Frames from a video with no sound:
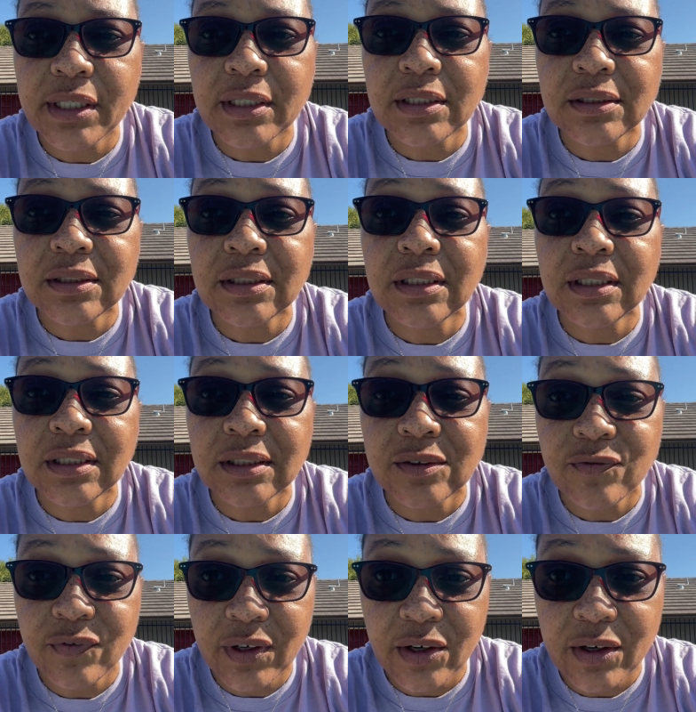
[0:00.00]
because he is
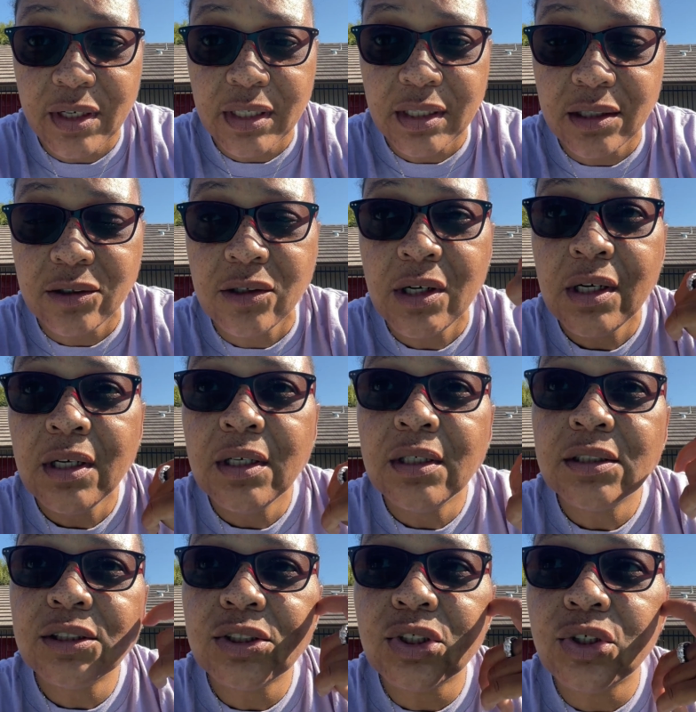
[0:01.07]
very little.
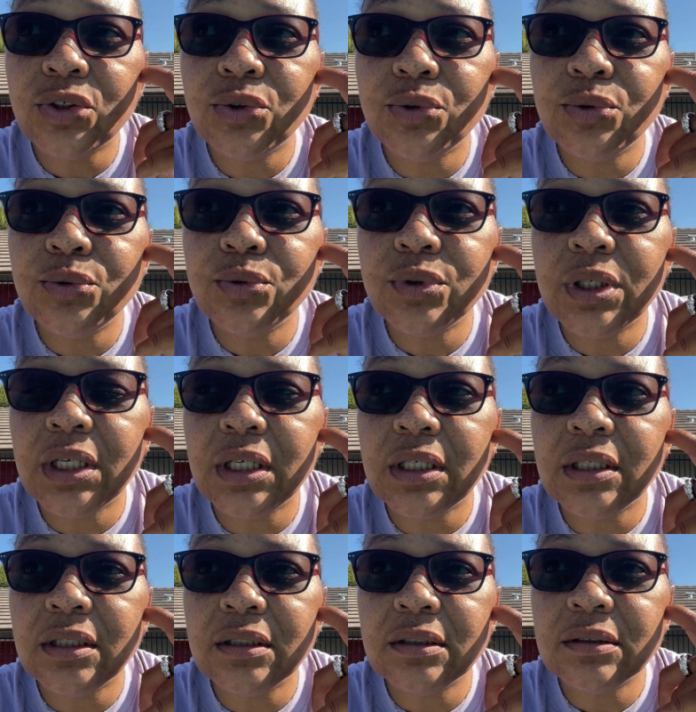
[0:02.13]
So
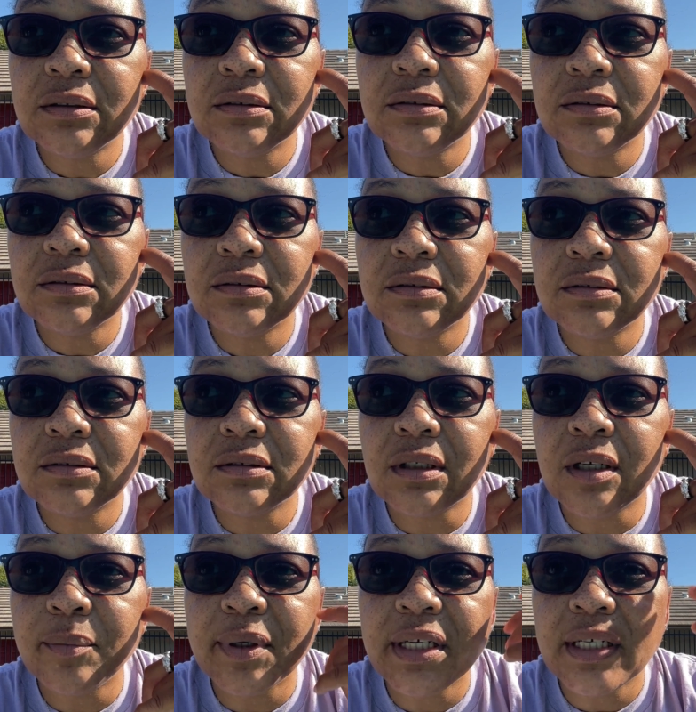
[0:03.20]

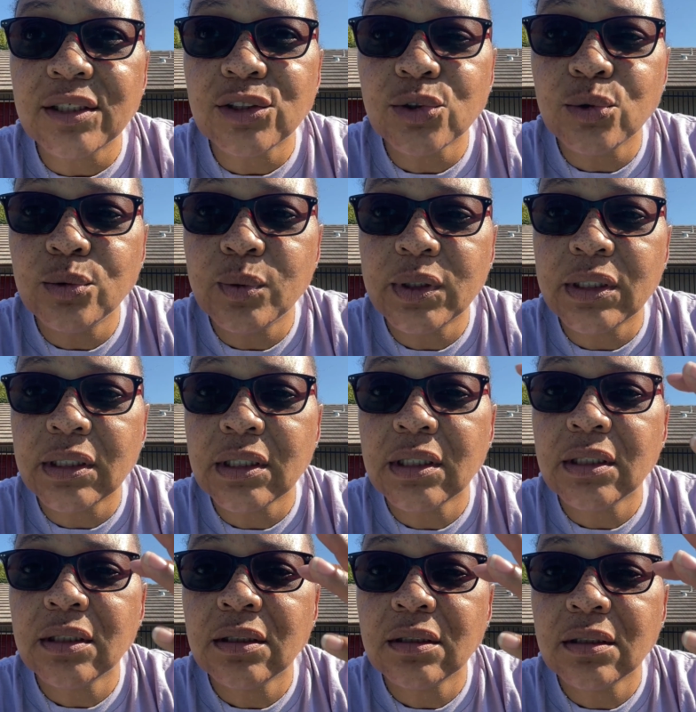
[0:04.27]
Harmony has schoolwork
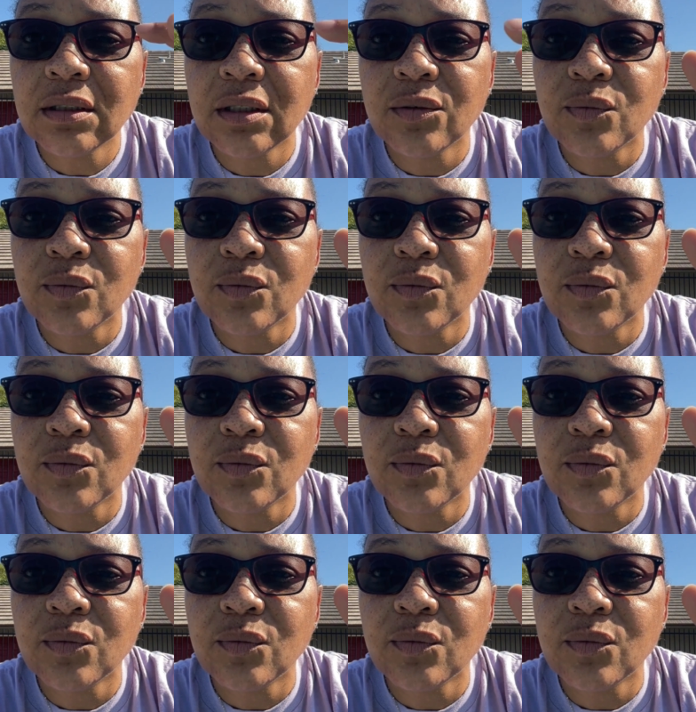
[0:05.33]
and